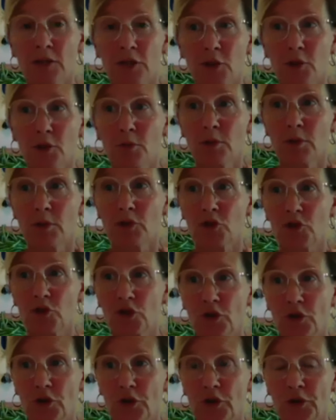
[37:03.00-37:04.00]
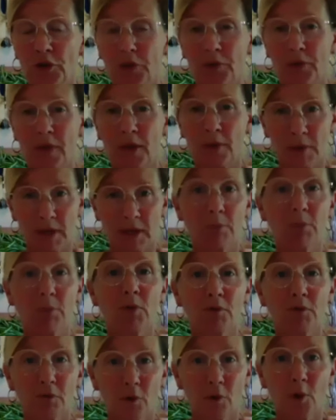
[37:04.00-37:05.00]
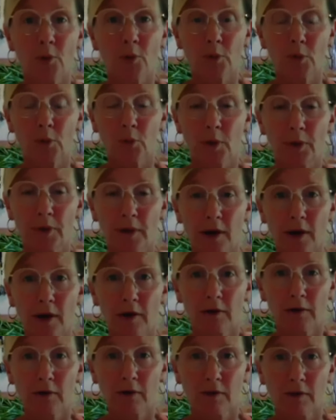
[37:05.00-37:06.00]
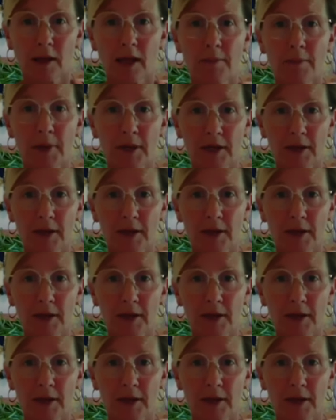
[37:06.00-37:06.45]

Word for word: to ensure that we can move forward with our climate